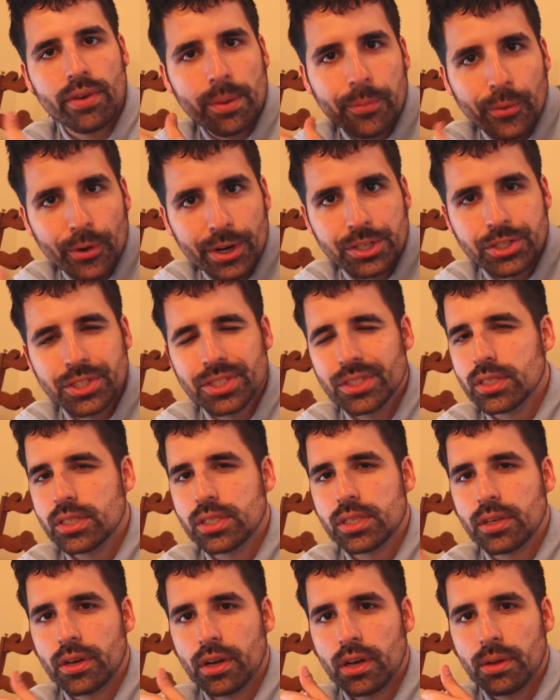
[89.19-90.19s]
operations is
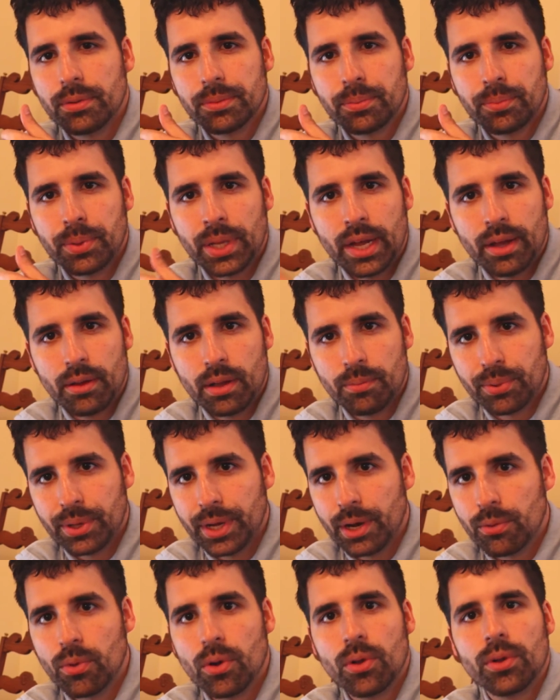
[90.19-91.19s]
still gonna pl
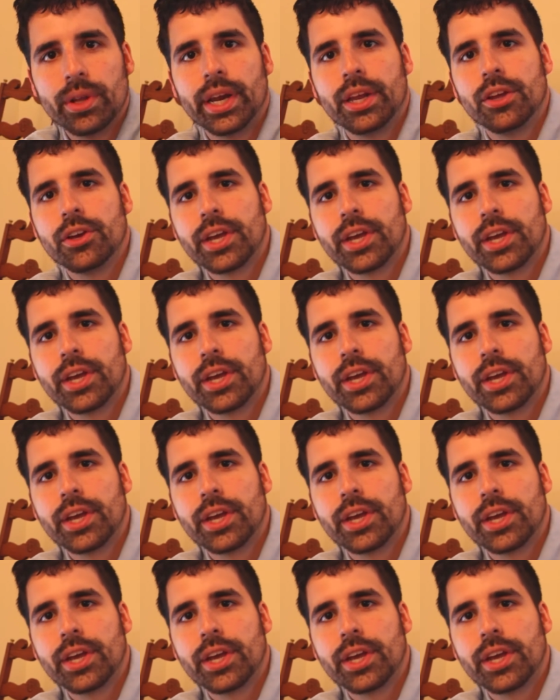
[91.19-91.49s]
play a role in it.